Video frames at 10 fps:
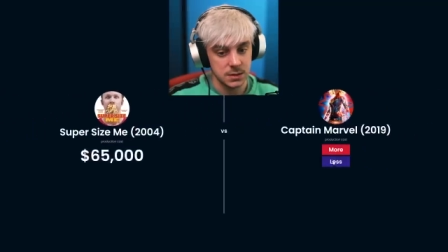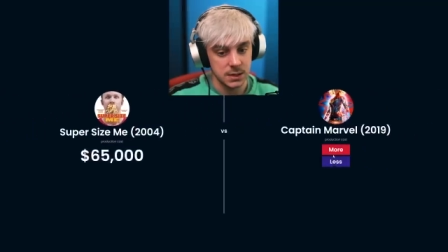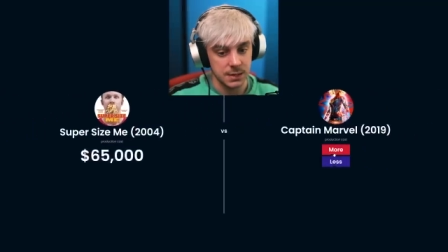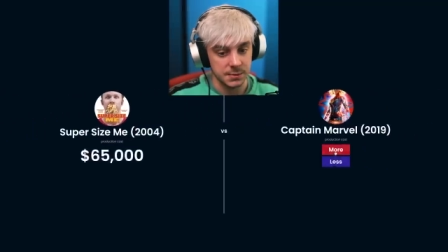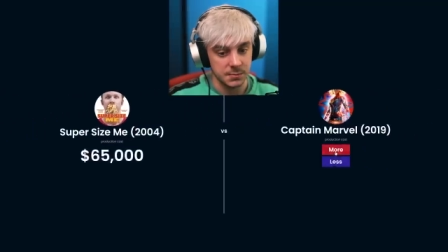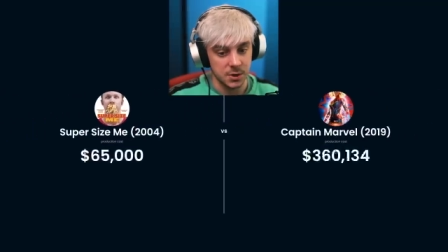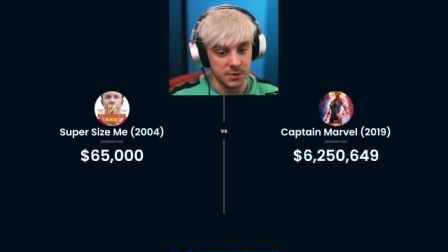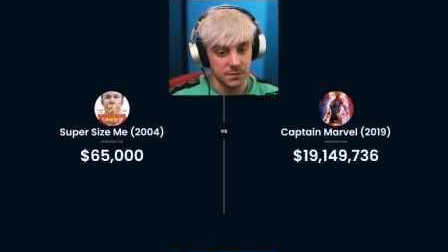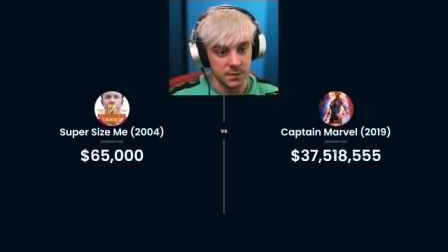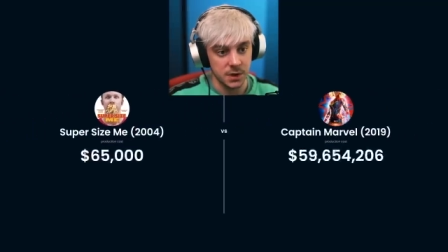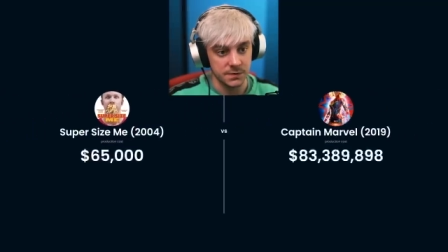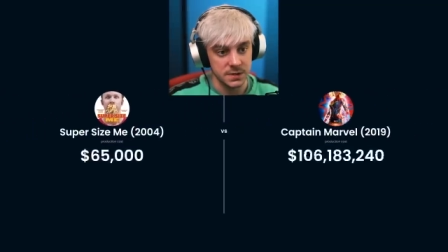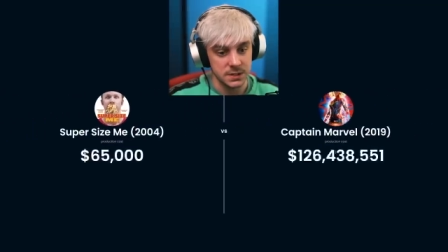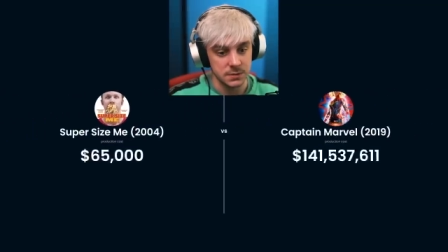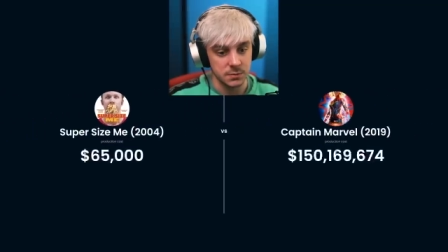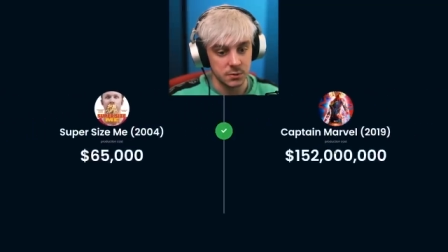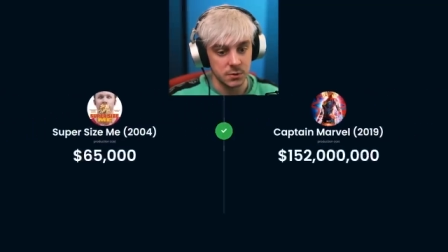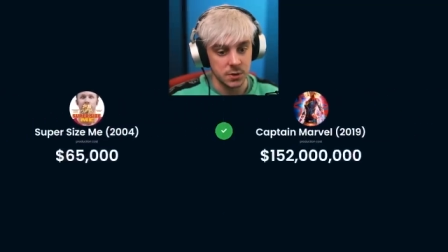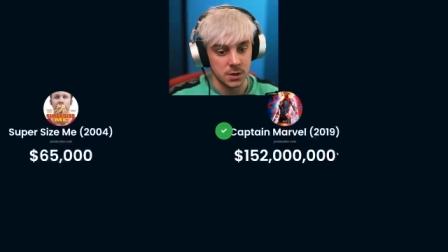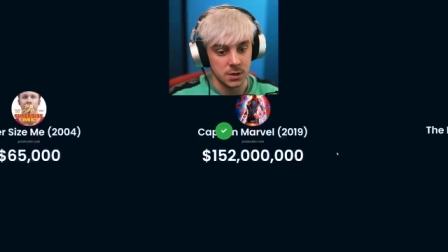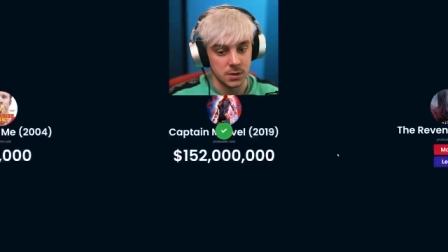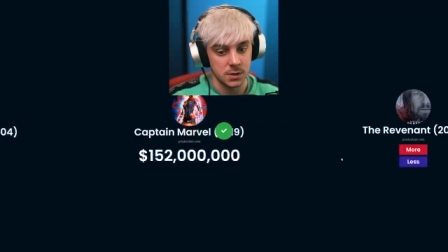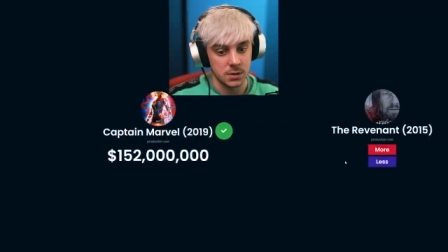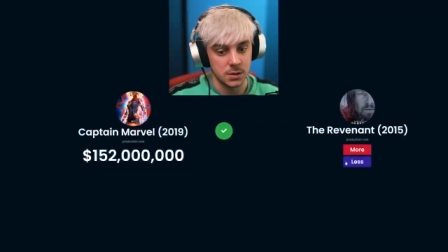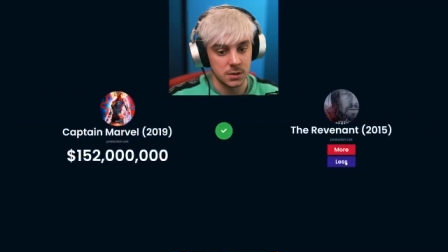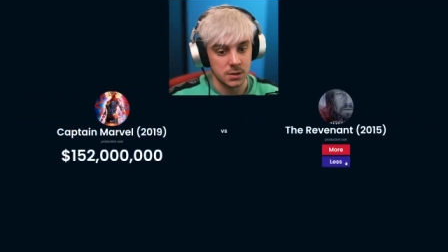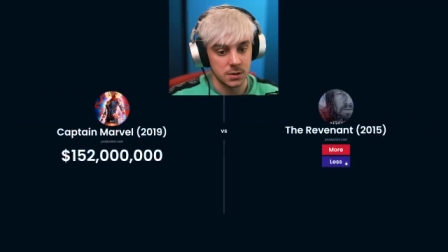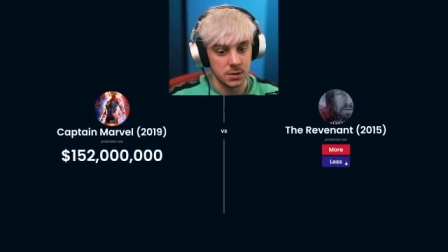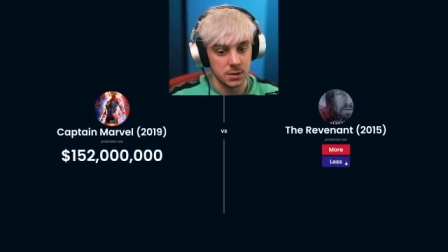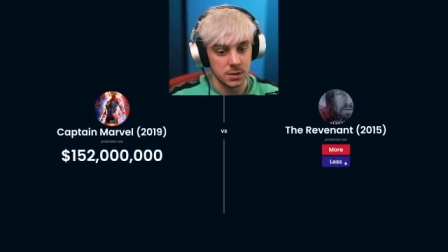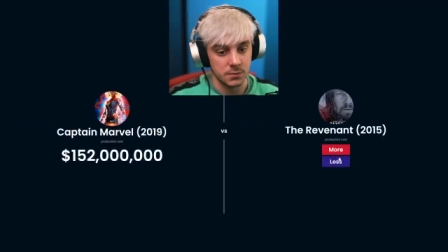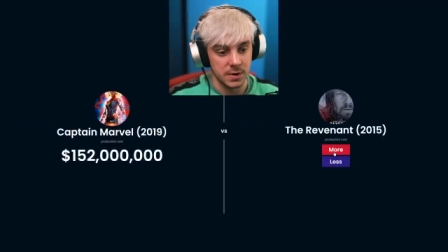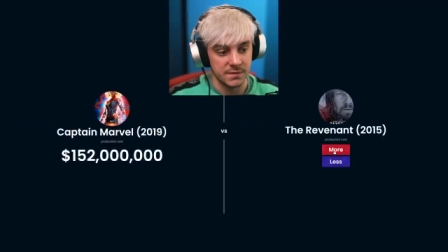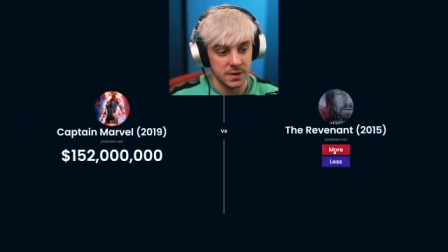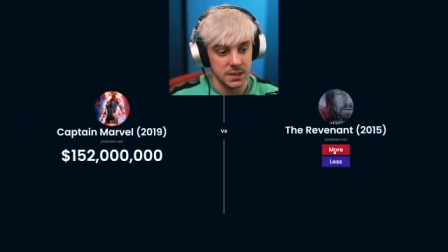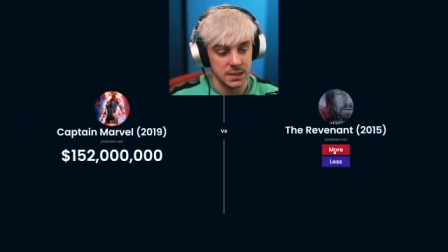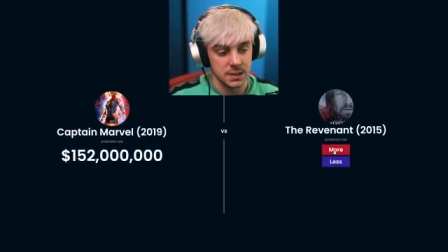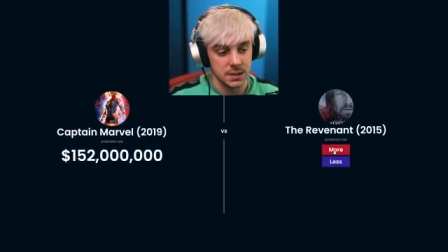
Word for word: Captain Marvel, obviously more. The Revenant.